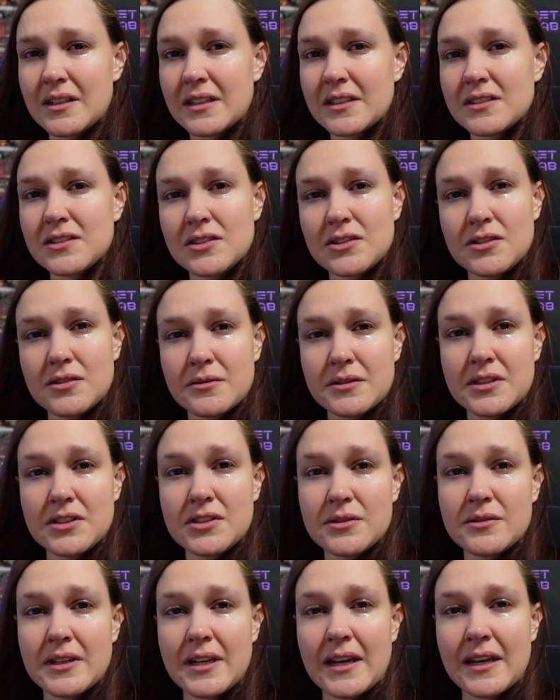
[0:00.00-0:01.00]
guys do what
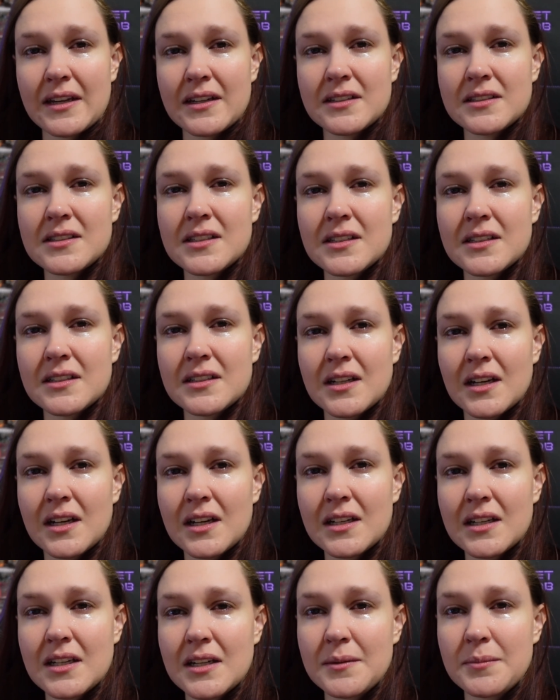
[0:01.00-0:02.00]
you can to
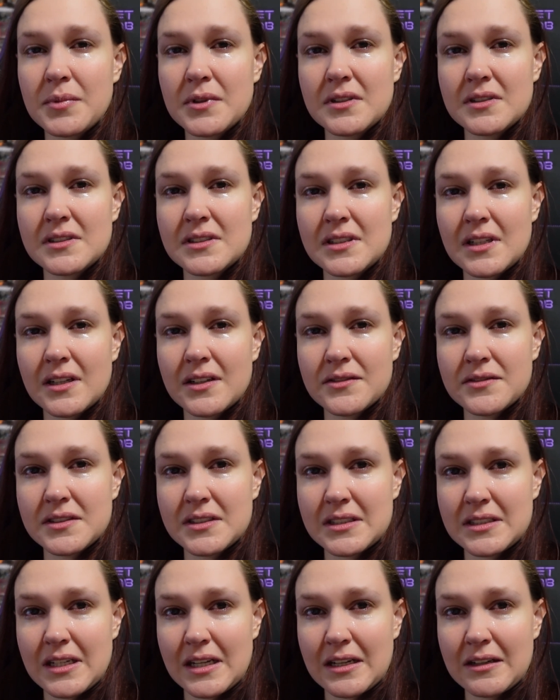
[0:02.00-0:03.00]
keep yourself
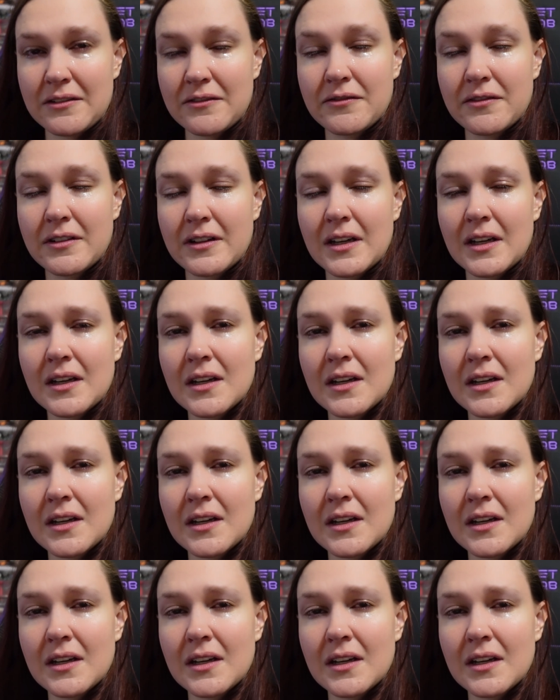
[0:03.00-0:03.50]
safe,